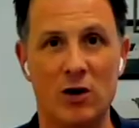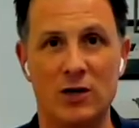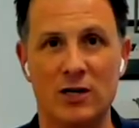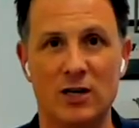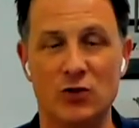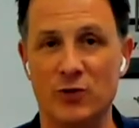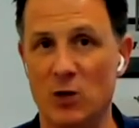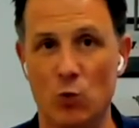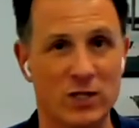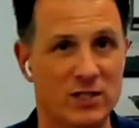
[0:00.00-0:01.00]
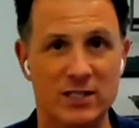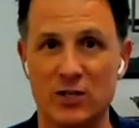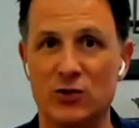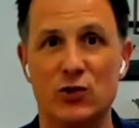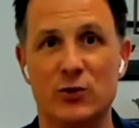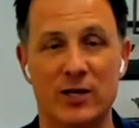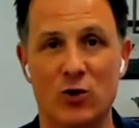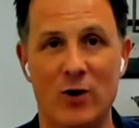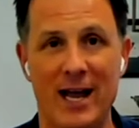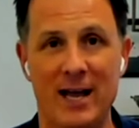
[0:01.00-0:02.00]
in the country and what signals you can
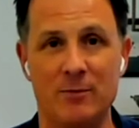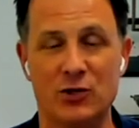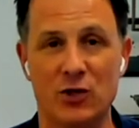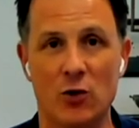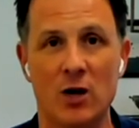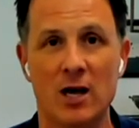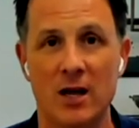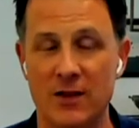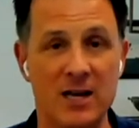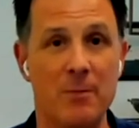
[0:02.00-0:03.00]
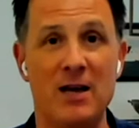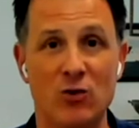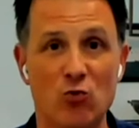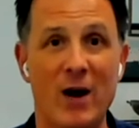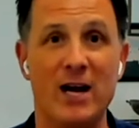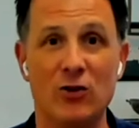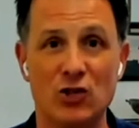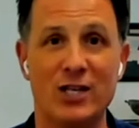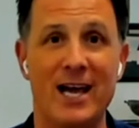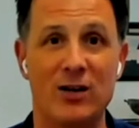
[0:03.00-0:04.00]
grab. So think about the regular
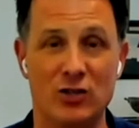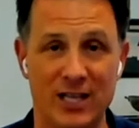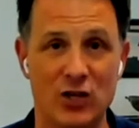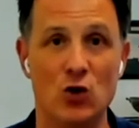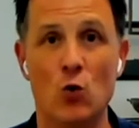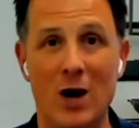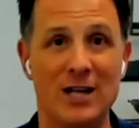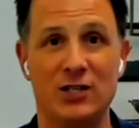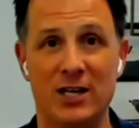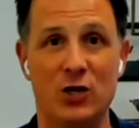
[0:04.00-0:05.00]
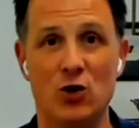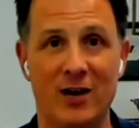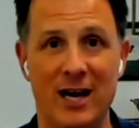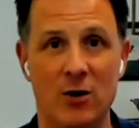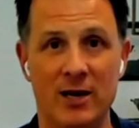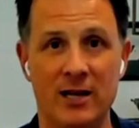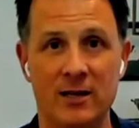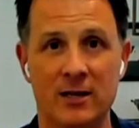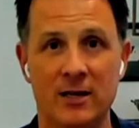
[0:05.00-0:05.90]
channels that you watch in your area.